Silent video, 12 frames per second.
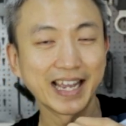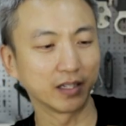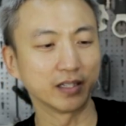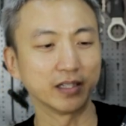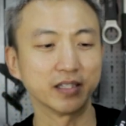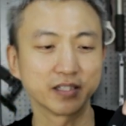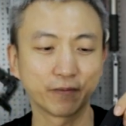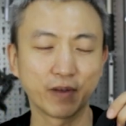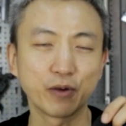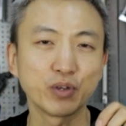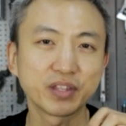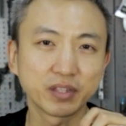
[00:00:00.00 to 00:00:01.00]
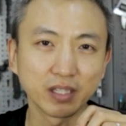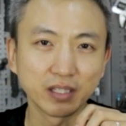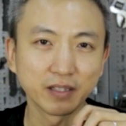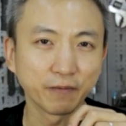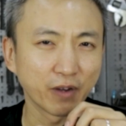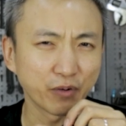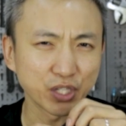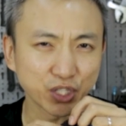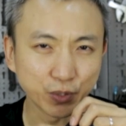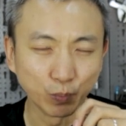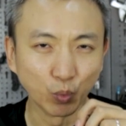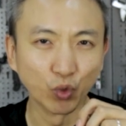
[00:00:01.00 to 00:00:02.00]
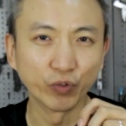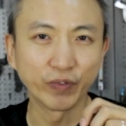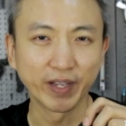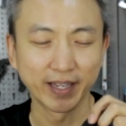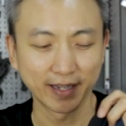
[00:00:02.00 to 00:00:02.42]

It is very thin, very smooth,